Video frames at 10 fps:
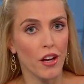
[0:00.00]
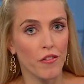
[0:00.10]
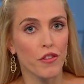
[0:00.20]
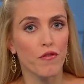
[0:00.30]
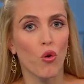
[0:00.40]

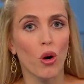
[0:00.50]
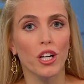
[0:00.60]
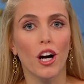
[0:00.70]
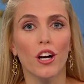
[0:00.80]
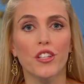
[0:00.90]
of the four
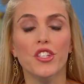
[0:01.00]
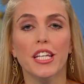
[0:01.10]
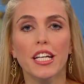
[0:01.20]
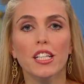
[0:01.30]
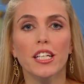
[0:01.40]
guards,
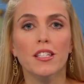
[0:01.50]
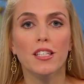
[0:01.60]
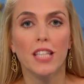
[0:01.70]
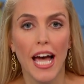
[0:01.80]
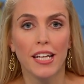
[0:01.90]
Nicholas
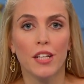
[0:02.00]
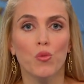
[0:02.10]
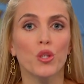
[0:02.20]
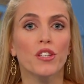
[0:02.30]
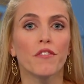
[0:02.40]

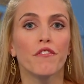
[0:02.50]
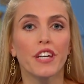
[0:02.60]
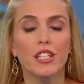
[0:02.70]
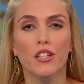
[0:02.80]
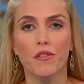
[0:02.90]
Slatten, was
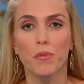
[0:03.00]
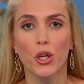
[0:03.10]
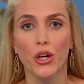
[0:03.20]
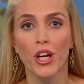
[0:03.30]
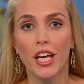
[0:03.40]
convicted of
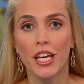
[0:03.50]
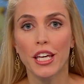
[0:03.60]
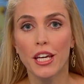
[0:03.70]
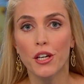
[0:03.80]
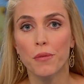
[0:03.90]
murder.
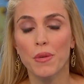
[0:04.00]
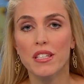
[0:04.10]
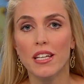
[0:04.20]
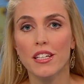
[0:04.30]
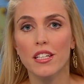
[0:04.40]
He could
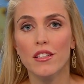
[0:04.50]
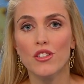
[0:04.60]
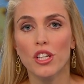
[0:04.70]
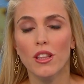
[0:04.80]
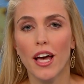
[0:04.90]
be
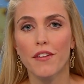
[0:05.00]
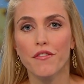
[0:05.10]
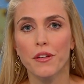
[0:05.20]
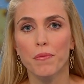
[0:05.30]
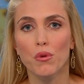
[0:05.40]
sentenced to
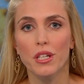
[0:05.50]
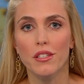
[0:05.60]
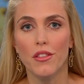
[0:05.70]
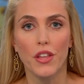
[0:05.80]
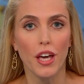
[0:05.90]
life in
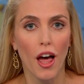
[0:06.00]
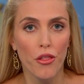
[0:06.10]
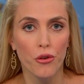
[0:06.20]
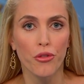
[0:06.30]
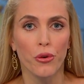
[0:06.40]
prison. The
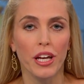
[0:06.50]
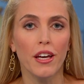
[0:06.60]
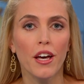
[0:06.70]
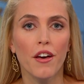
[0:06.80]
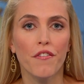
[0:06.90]
other
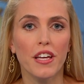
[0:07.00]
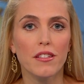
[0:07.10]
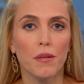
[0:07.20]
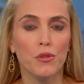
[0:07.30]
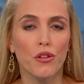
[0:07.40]
three
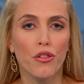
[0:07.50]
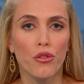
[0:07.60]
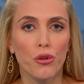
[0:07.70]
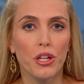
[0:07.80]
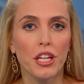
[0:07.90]
face up to
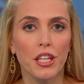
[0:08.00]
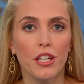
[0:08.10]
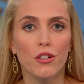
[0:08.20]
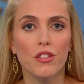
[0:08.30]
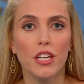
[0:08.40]
30
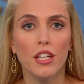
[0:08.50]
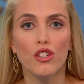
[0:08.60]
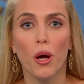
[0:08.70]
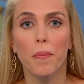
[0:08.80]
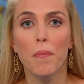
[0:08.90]
years
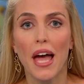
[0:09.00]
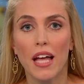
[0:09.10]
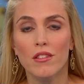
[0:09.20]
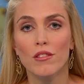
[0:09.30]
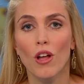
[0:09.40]
each on
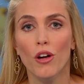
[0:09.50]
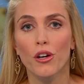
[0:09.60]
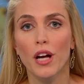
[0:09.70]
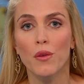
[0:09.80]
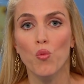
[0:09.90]

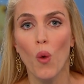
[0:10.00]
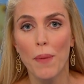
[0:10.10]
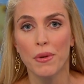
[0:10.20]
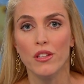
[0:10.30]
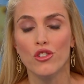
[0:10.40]
manslaughter and
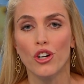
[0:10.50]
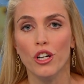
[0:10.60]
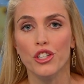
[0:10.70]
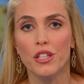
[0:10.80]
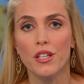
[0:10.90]
weapons
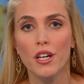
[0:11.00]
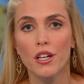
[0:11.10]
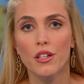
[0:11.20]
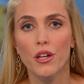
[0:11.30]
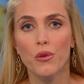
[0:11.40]
charges.
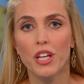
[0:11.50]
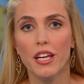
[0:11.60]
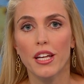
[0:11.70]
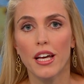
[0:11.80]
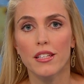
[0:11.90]
No
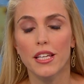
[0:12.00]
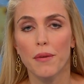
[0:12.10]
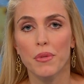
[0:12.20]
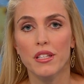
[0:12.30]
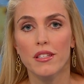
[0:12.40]
date has
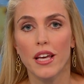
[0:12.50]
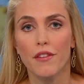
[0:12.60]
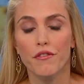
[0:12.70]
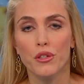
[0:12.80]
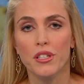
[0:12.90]
yet been
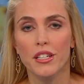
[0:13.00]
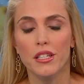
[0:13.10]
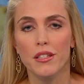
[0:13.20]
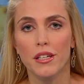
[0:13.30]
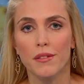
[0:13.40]
set for
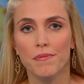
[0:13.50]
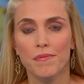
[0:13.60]
sentencing.